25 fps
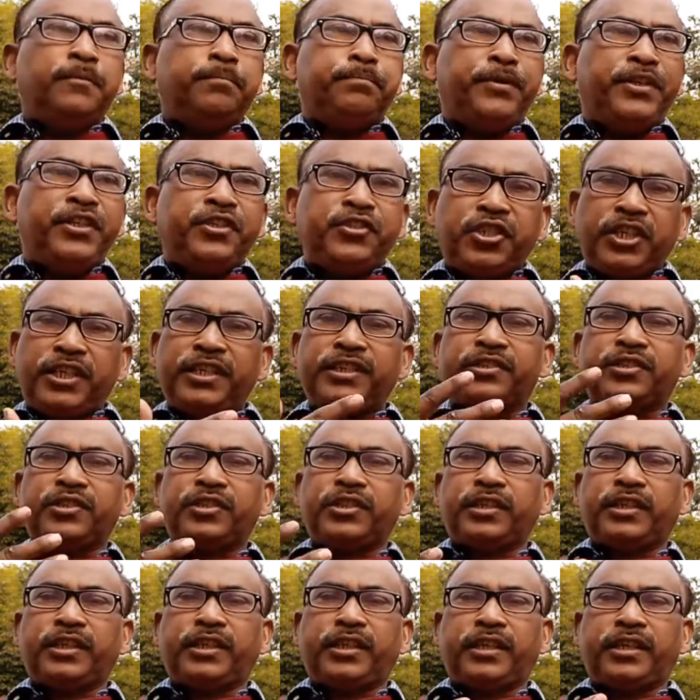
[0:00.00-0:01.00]

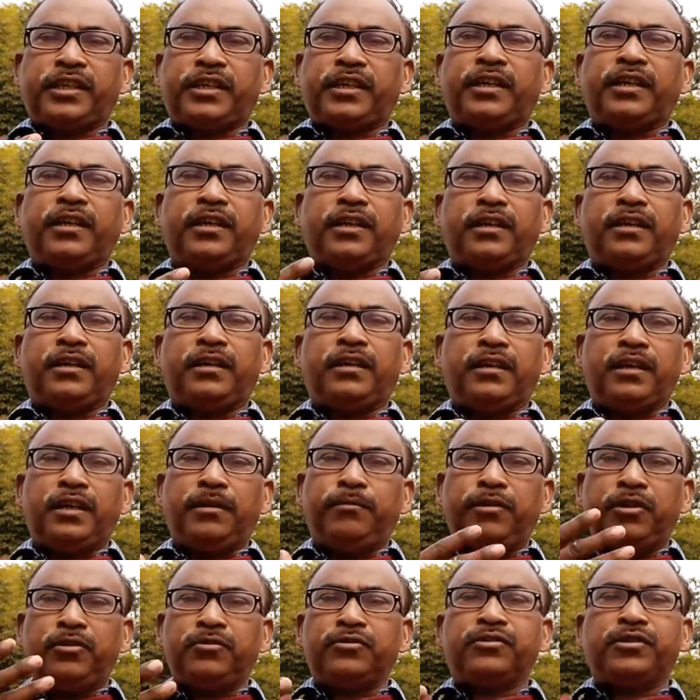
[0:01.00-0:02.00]
preaches
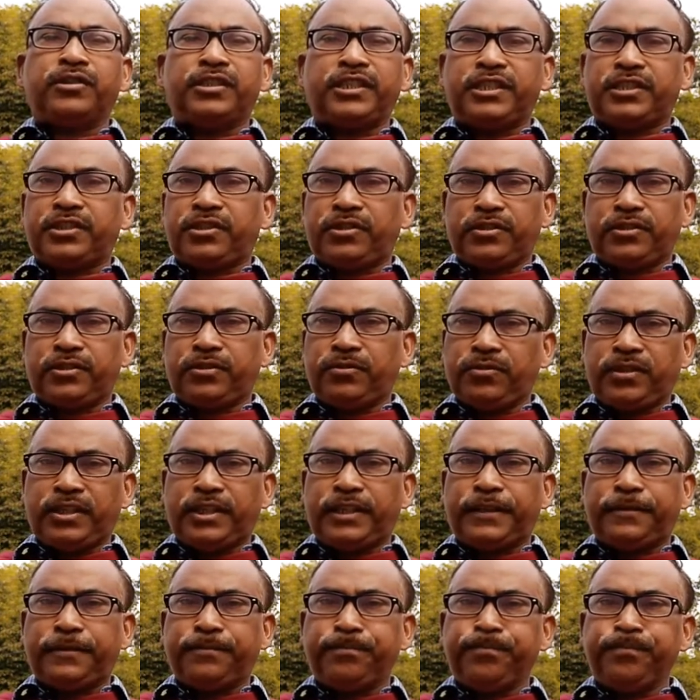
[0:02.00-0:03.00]
about research.
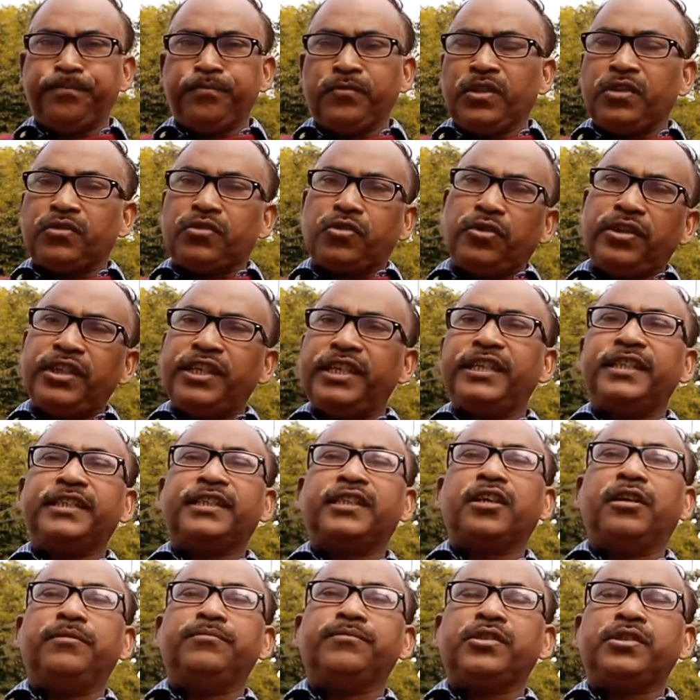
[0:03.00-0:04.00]
Okay, so here
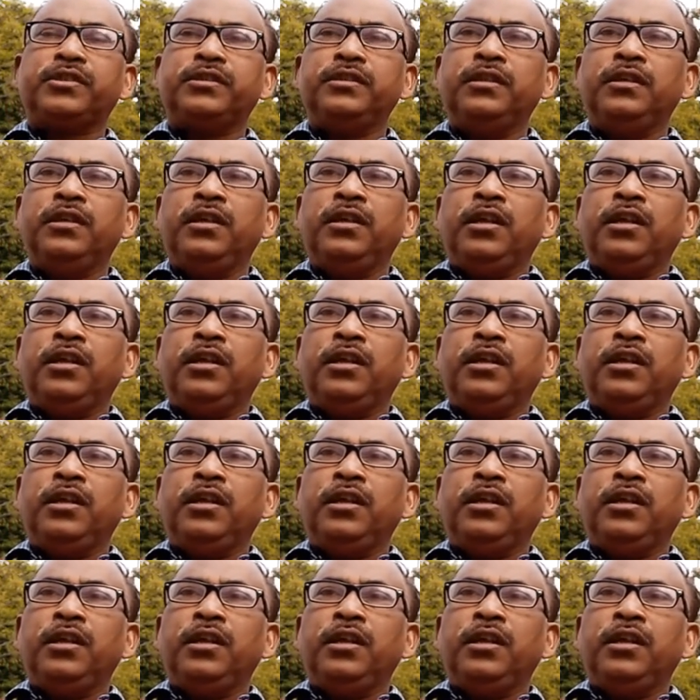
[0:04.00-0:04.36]
it comes.